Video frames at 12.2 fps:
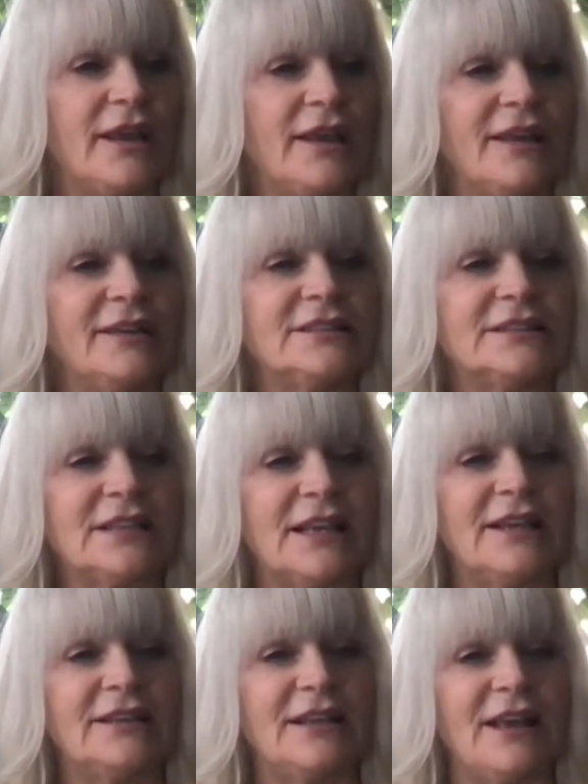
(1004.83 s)
it's
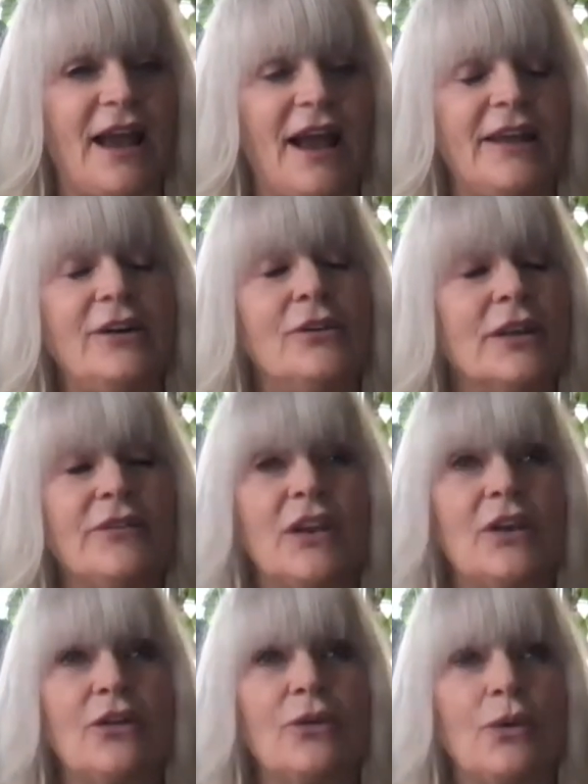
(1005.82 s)
it i don't even
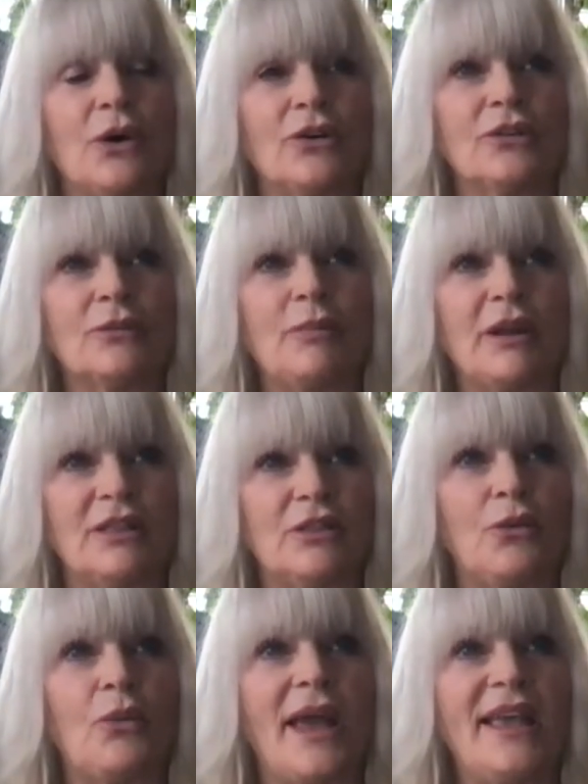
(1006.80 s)
know the words but
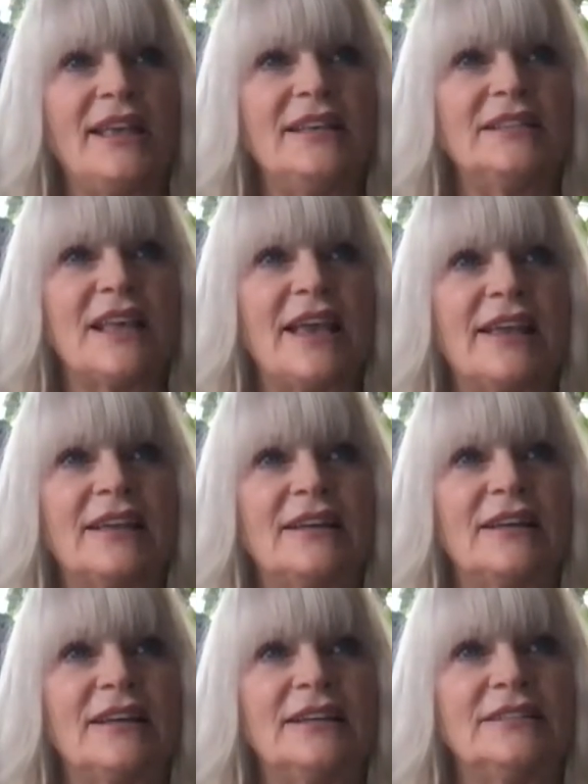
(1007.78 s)
the way he's saying
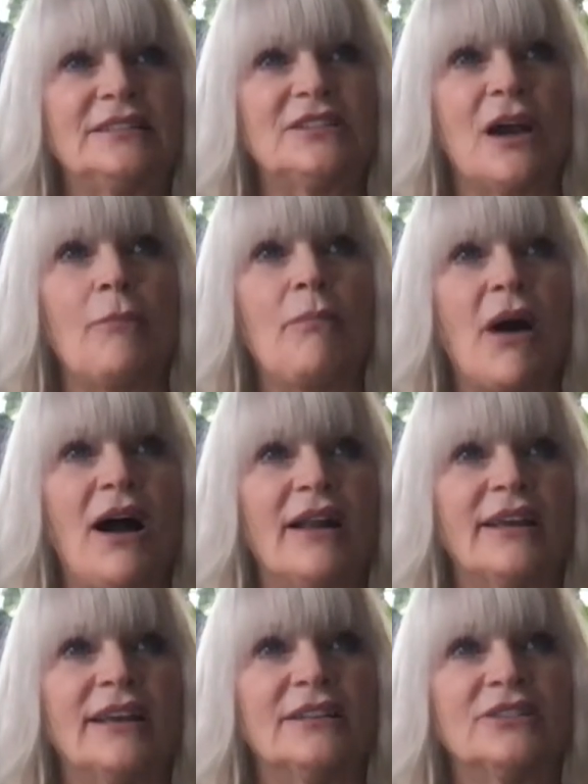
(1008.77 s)
it is jump on
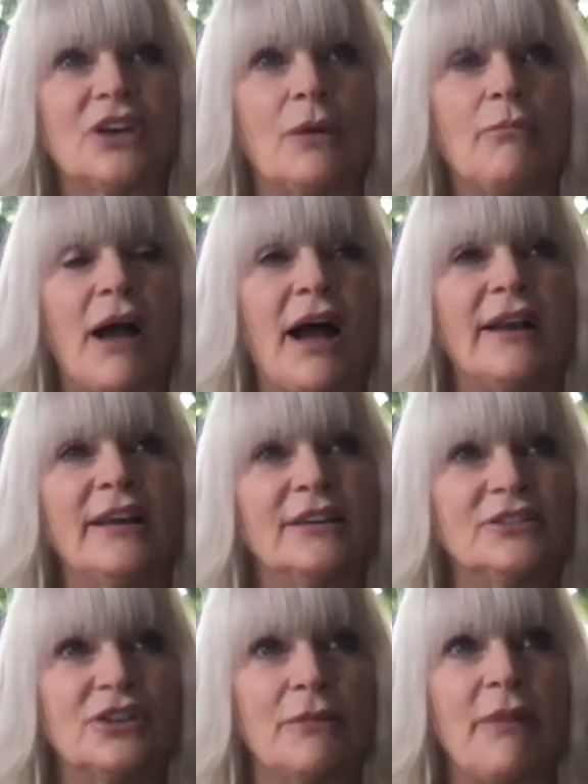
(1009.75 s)
it jump on
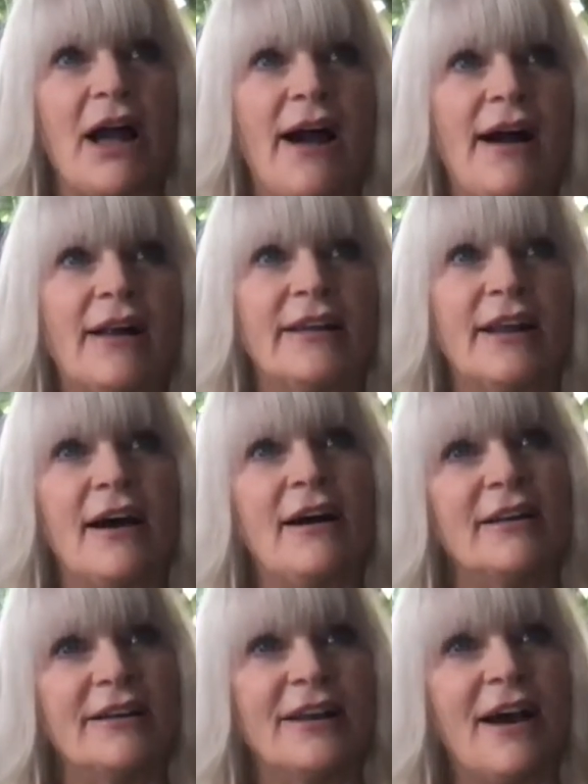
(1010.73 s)
it jump on and
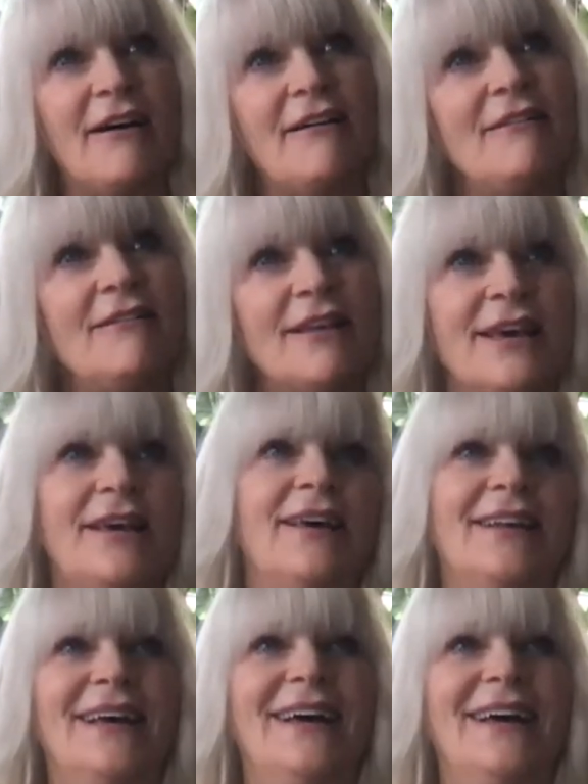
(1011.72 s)
on and on it